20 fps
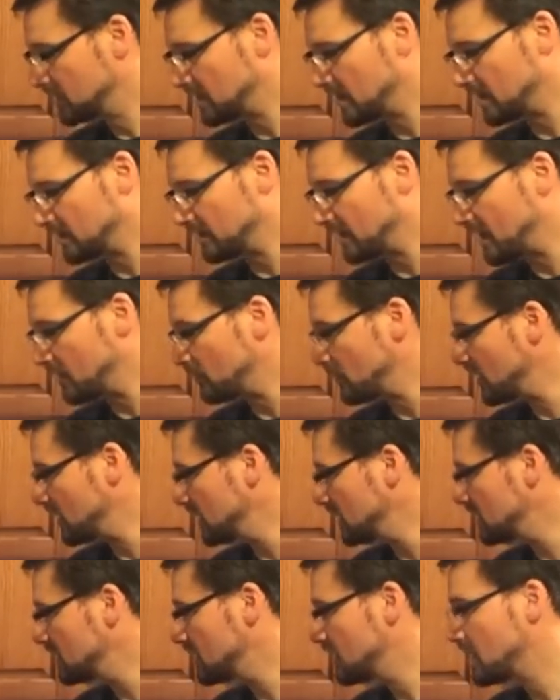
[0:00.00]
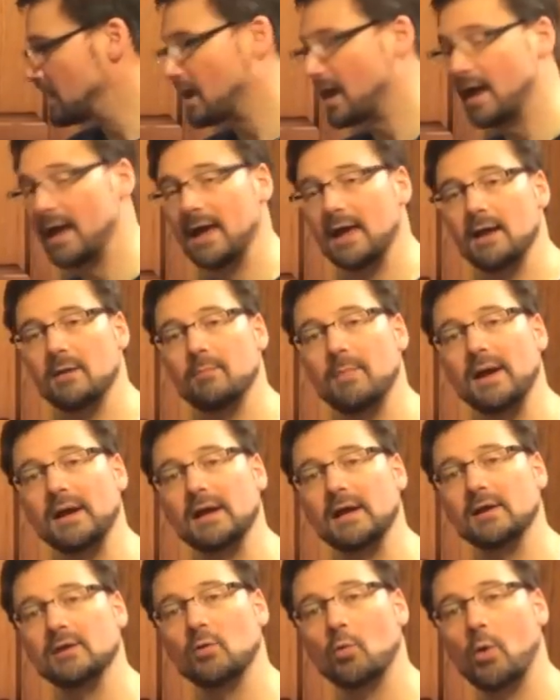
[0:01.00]
getting that ready, and
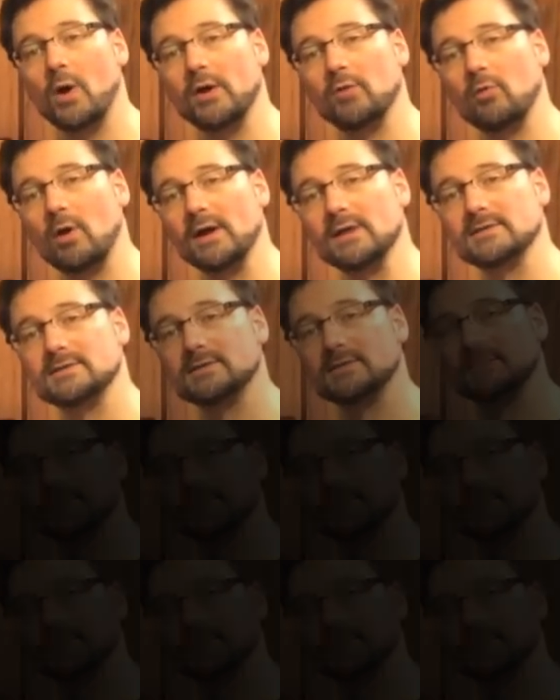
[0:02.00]
making the white rice.